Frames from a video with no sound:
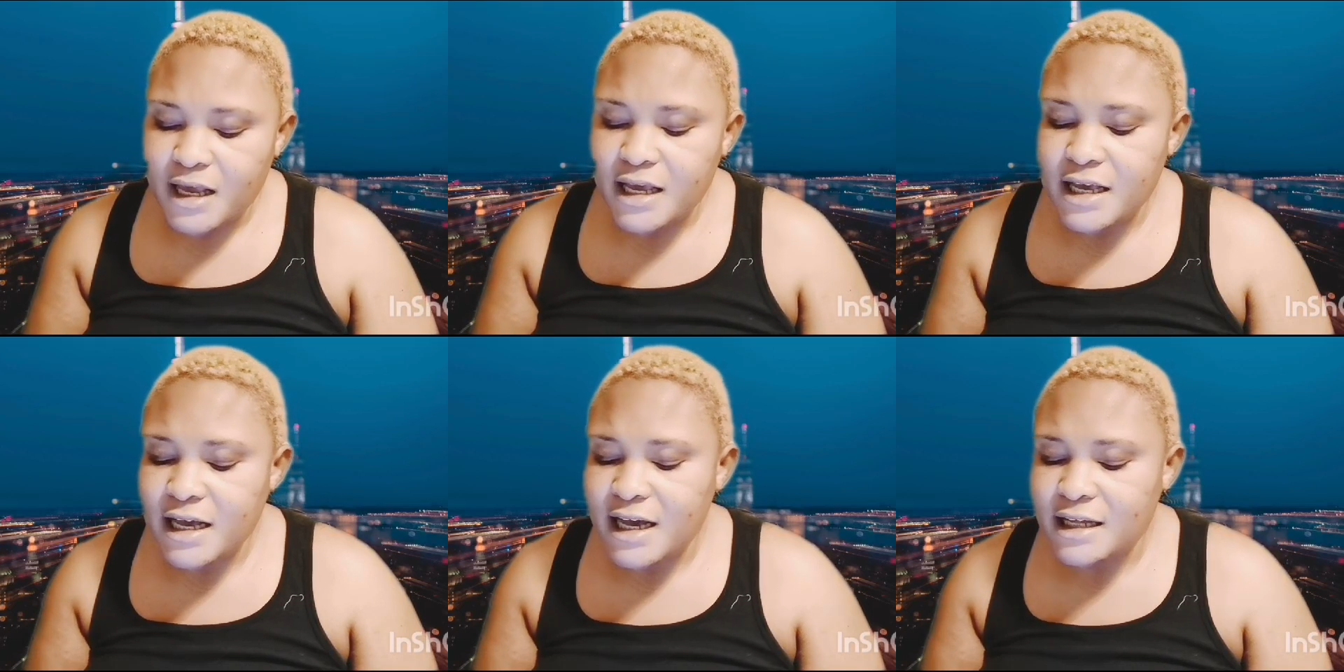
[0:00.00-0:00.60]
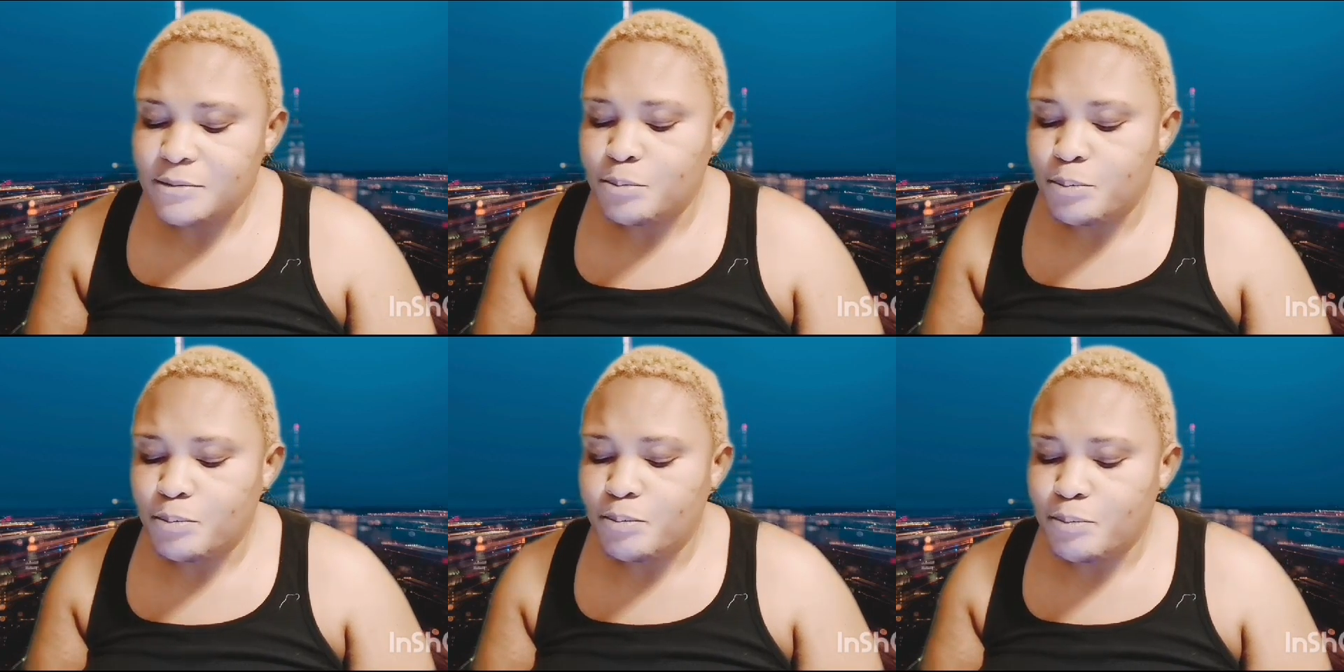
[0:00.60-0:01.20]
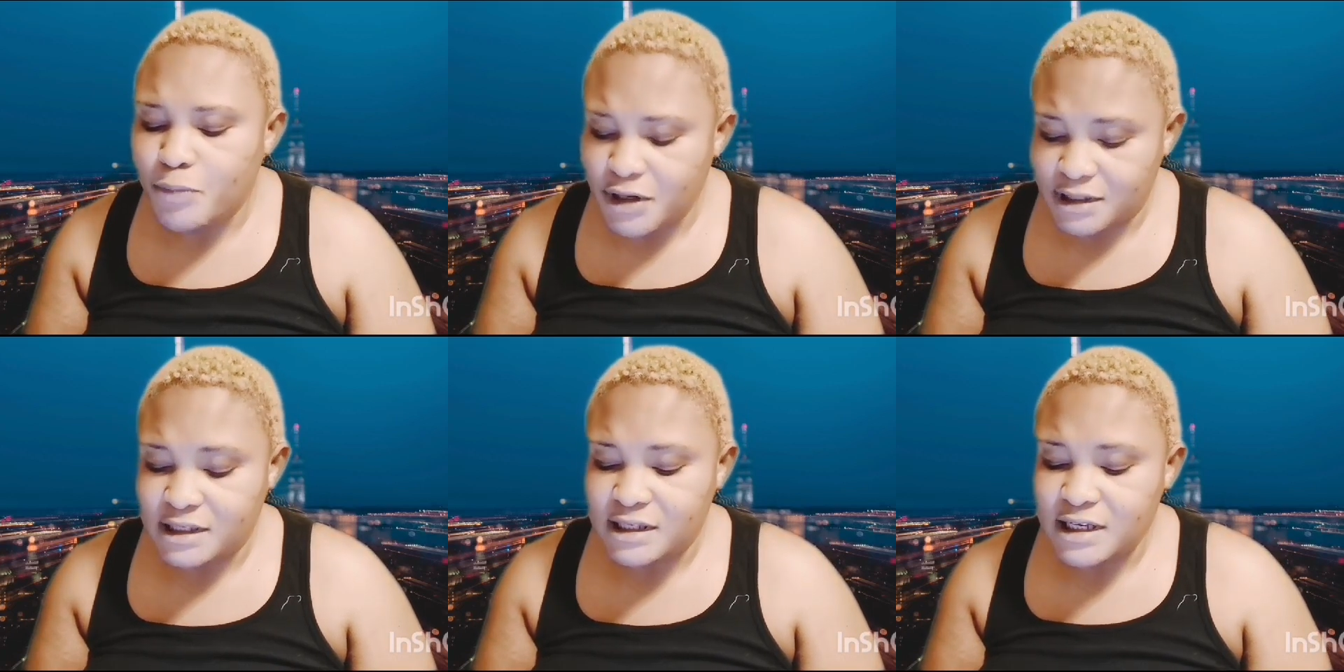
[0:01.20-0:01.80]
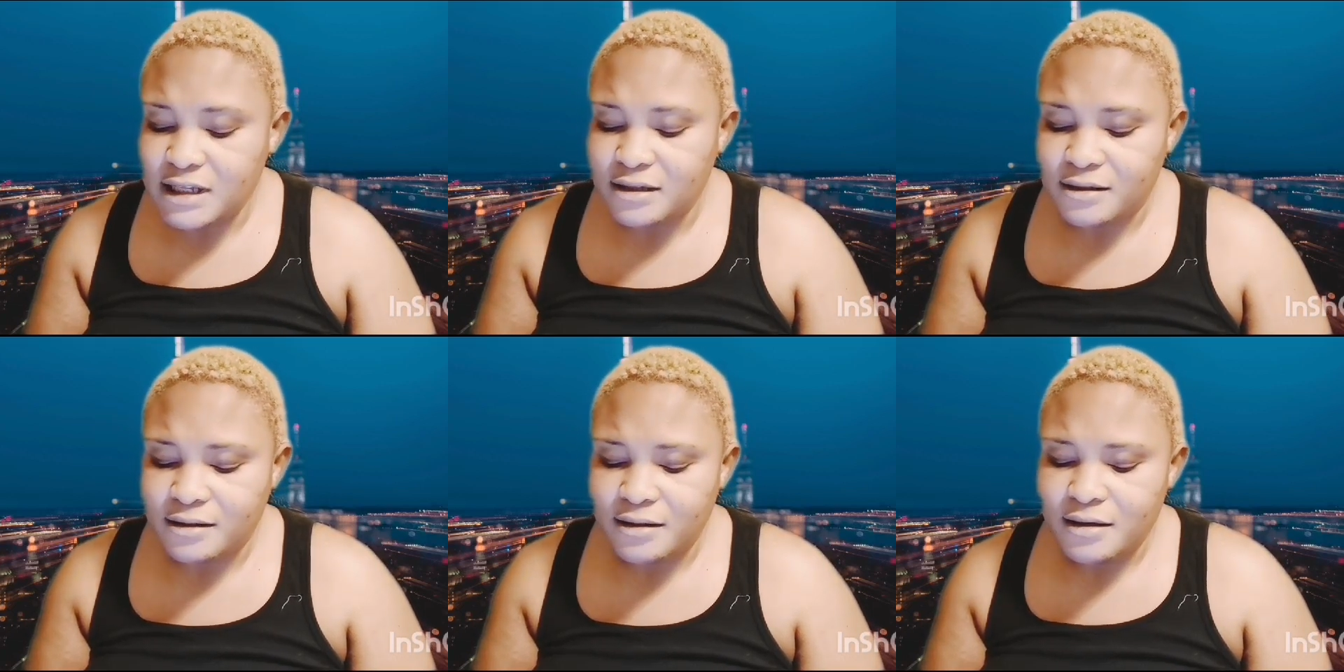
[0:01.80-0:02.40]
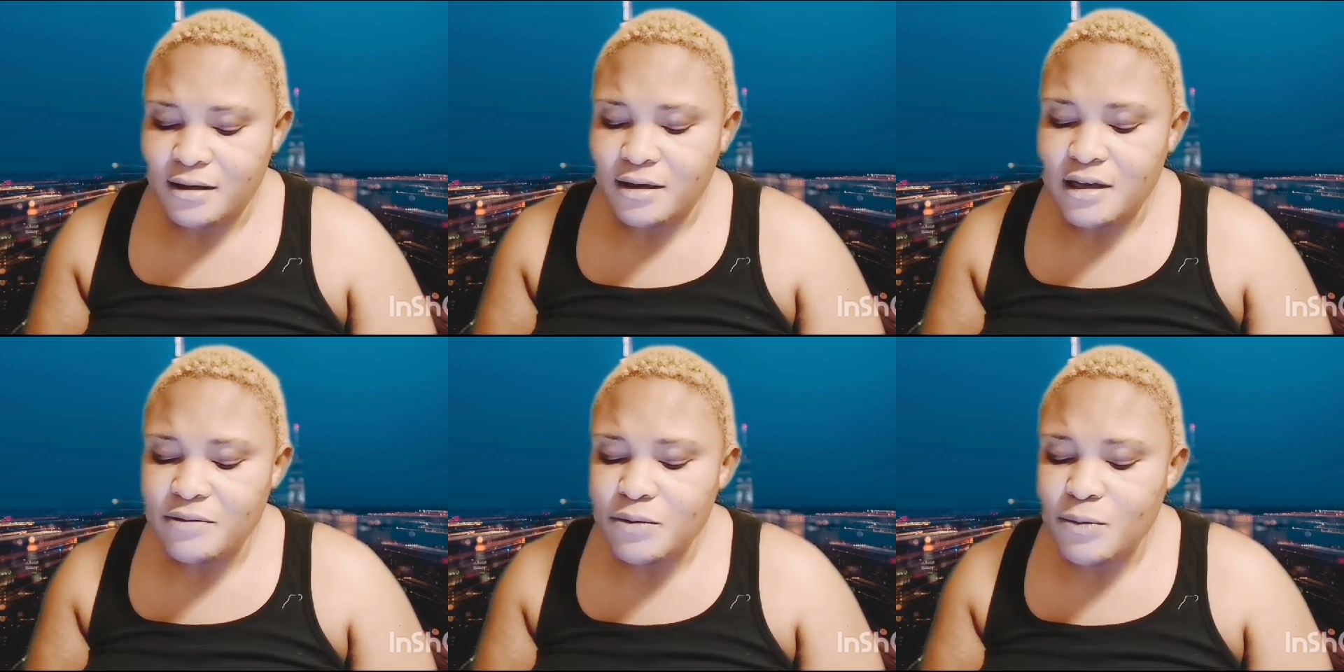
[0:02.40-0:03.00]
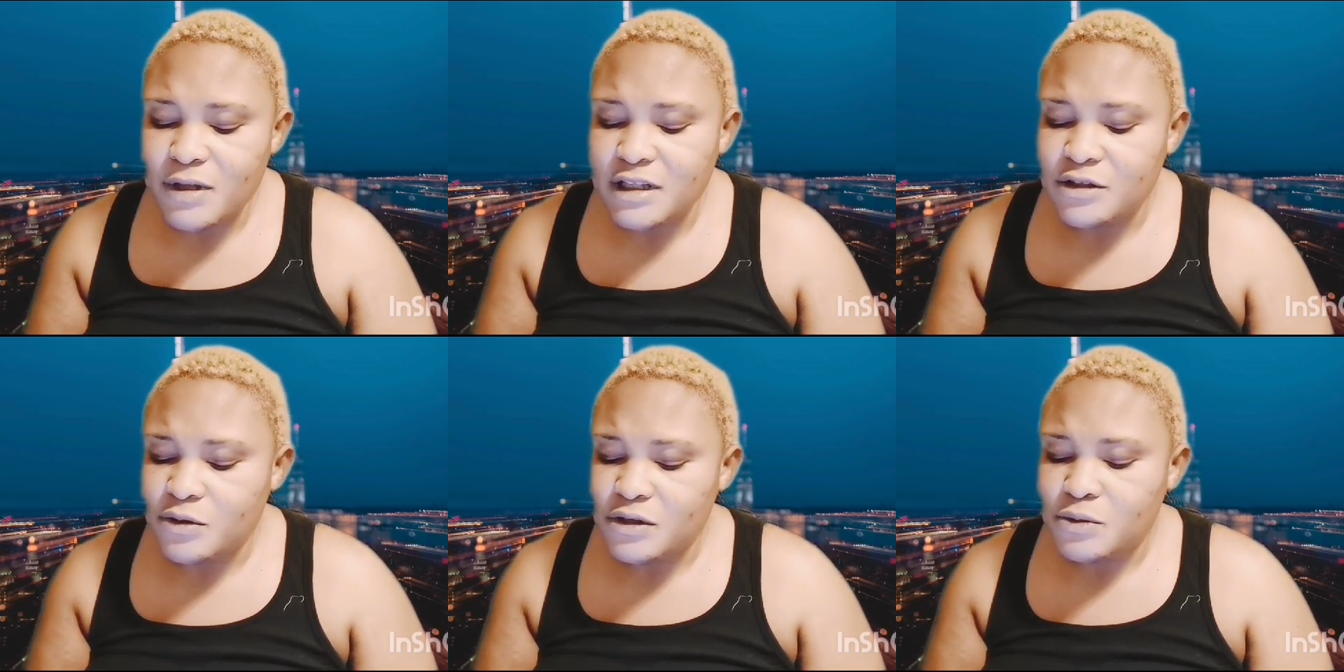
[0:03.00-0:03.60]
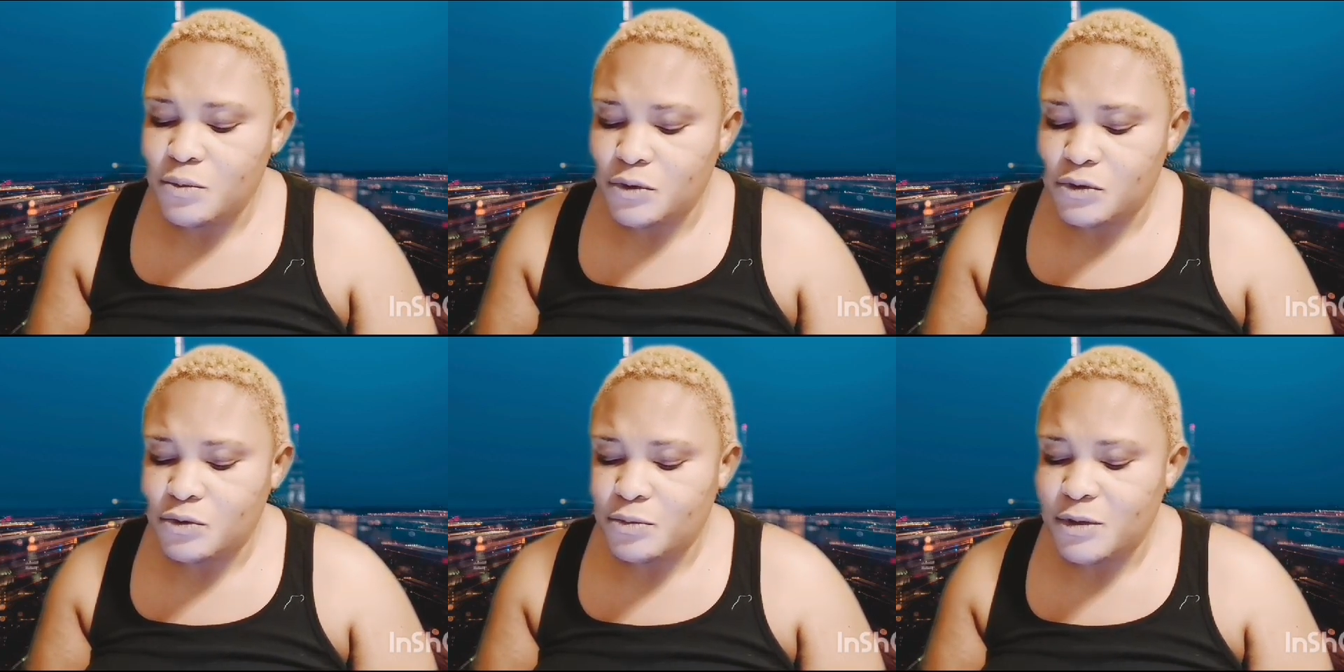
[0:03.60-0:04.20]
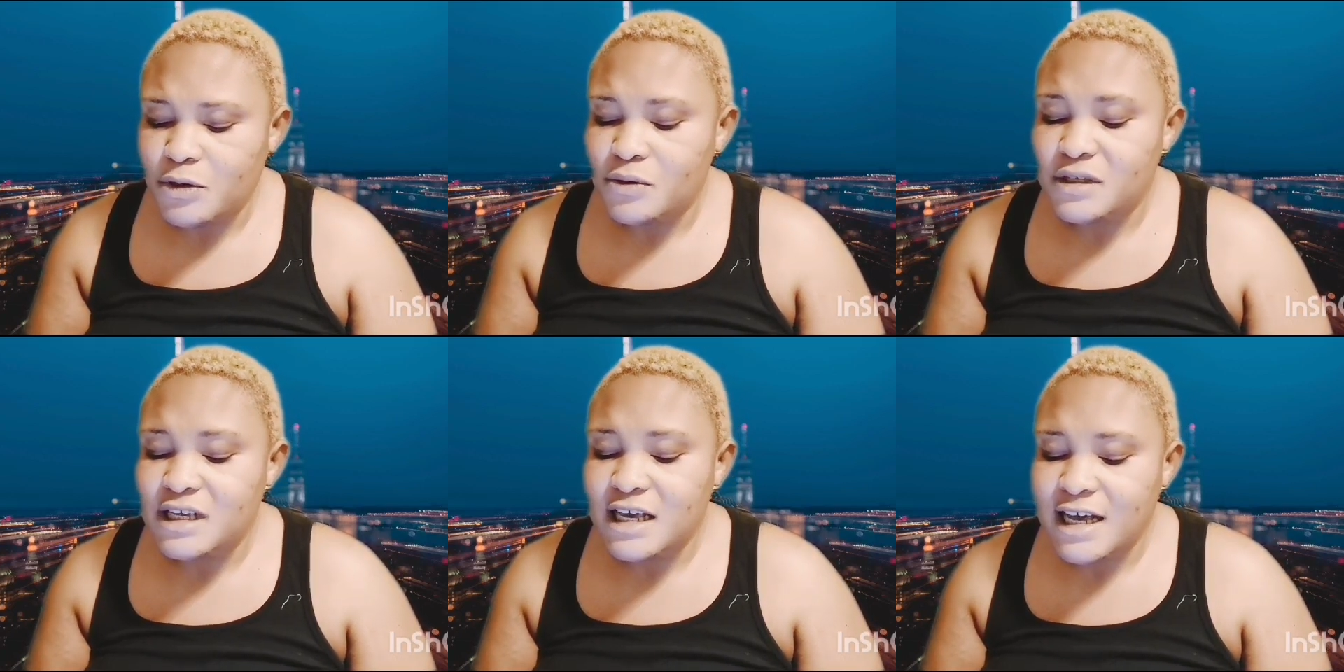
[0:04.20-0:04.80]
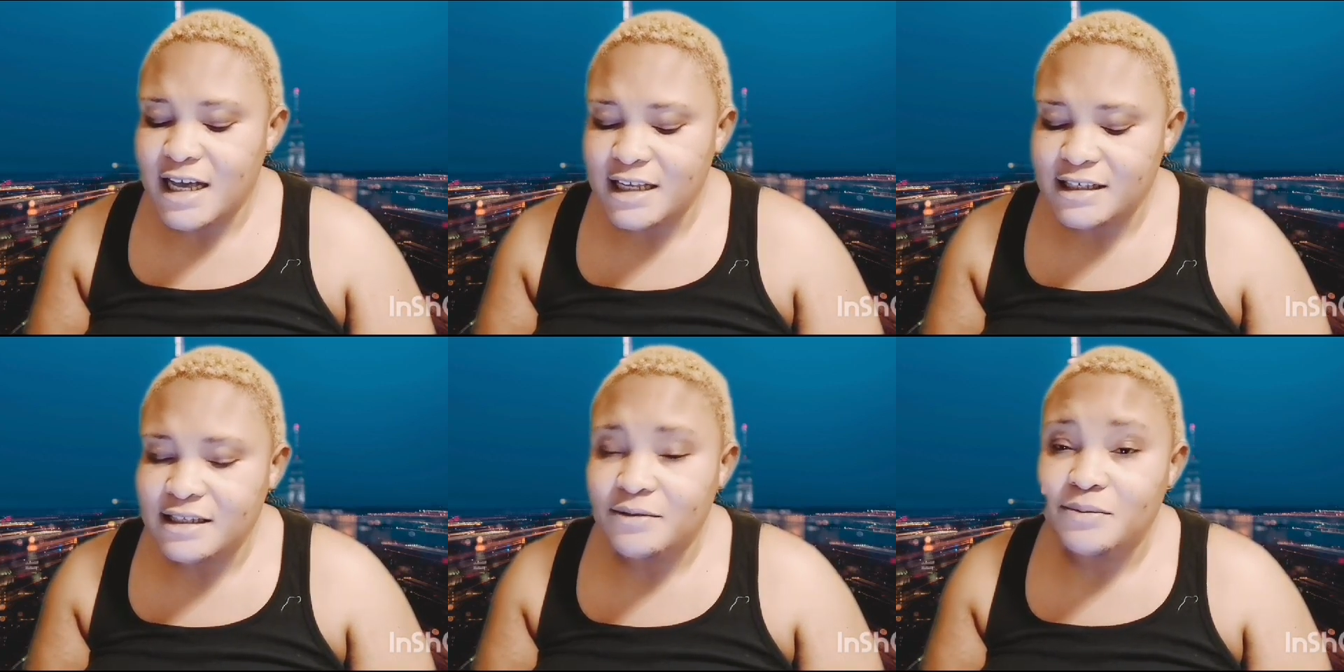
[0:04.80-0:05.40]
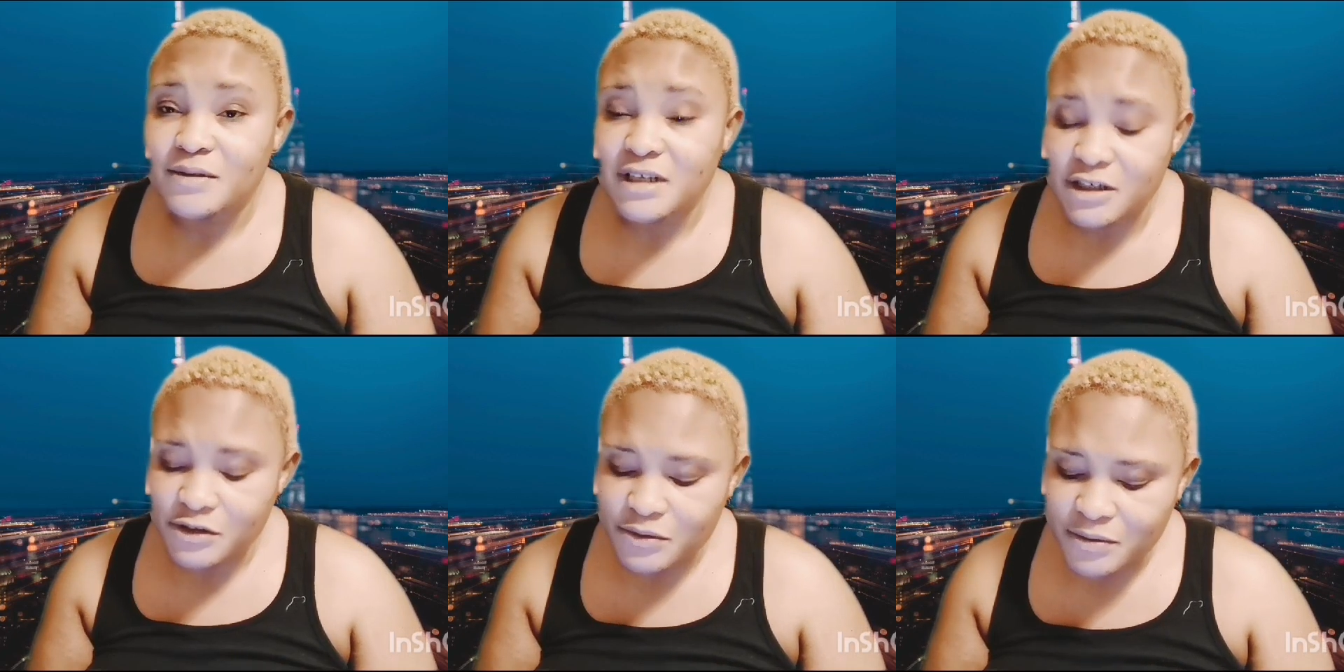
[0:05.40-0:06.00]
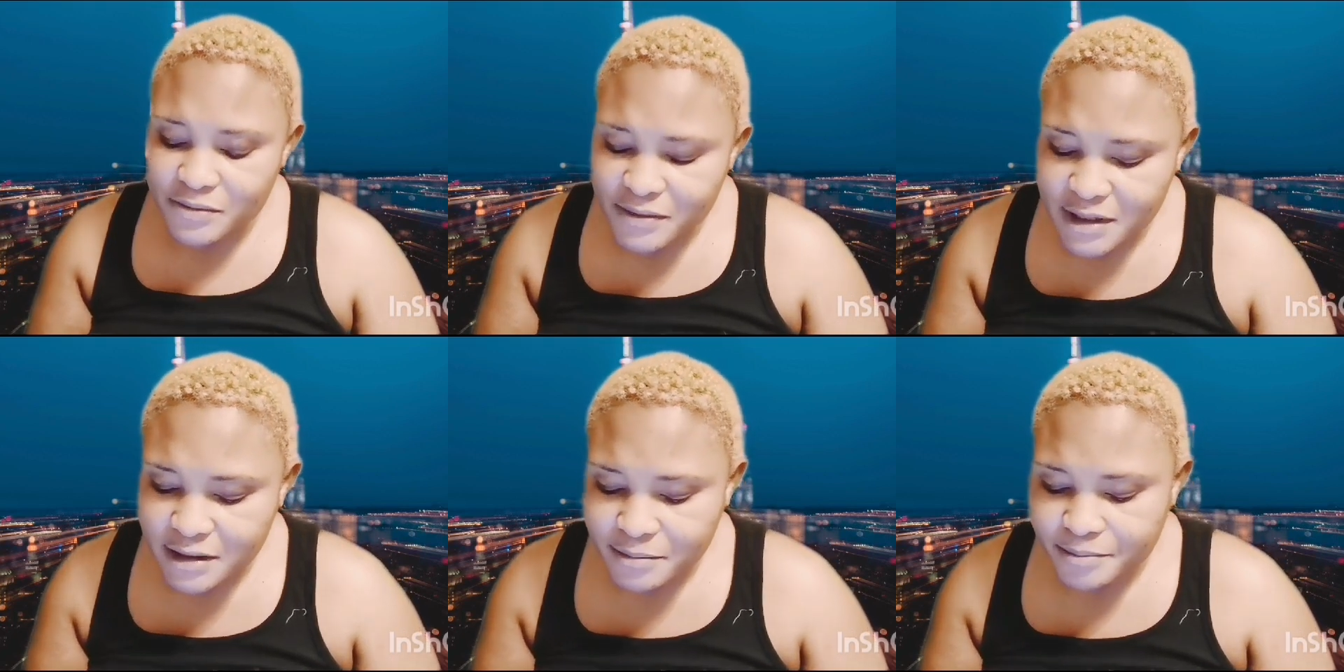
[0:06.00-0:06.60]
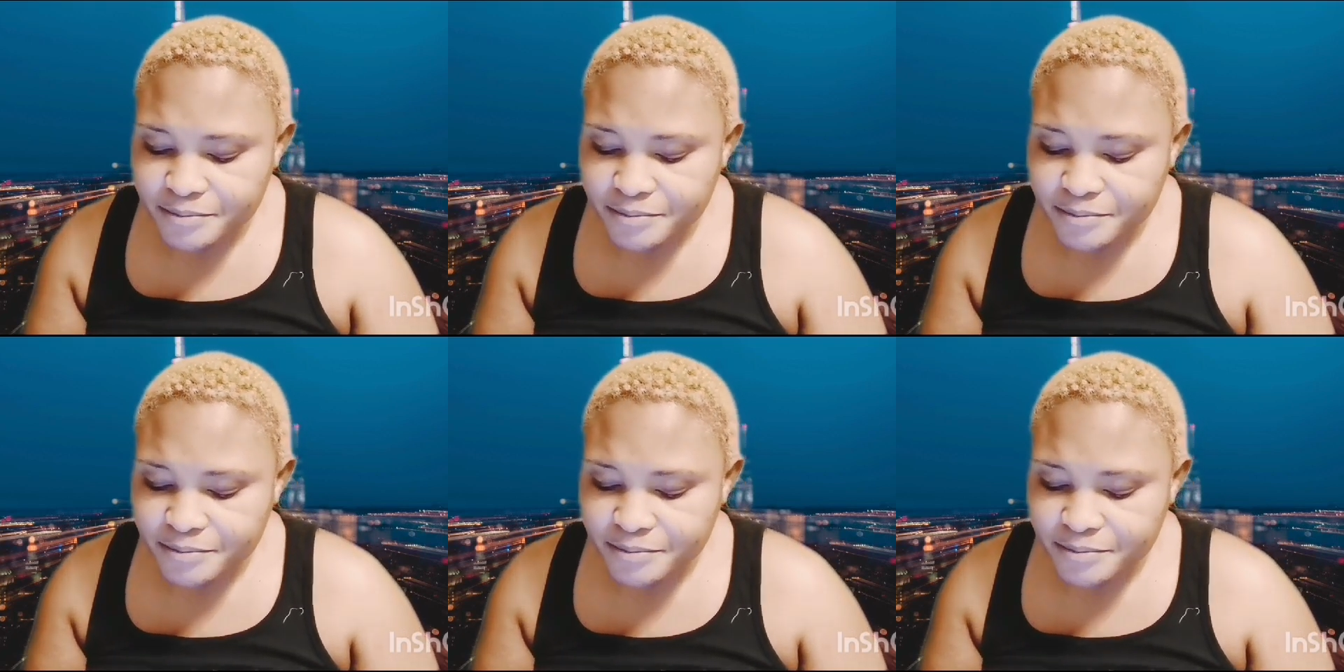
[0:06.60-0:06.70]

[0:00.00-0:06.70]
He can but sin even when he doesn't want to because he has the nature of sin.